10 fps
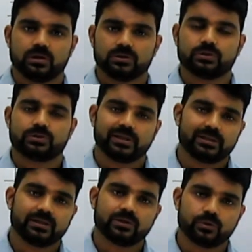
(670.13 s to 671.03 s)
So till
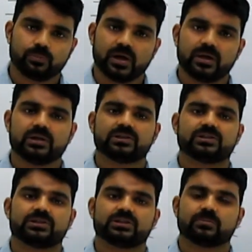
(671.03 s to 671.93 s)
then, goodbye.
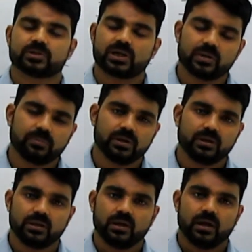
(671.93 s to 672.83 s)
Consider
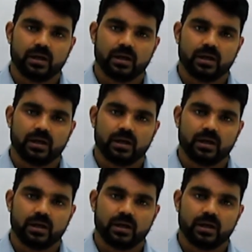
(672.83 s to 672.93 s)
subscribing